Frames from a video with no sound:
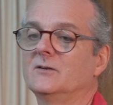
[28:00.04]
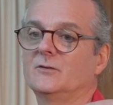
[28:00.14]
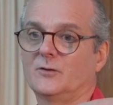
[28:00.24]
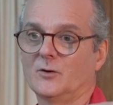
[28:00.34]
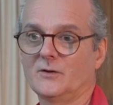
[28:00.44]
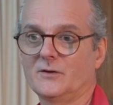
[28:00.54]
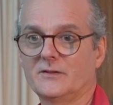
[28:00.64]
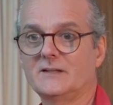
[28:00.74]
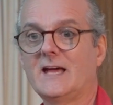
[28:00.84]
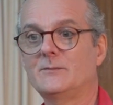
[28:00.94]
for
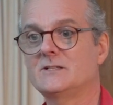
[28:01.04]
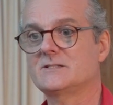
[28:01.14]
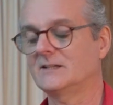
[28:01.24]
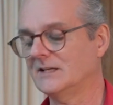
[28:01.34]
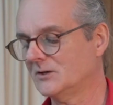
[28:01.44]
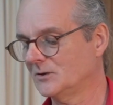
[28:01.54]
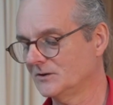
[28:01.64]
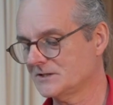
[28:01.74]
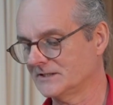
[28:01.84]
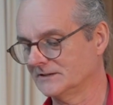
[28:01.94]
the damage that they're
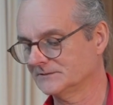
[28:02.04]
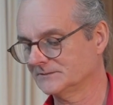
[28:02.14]
causing.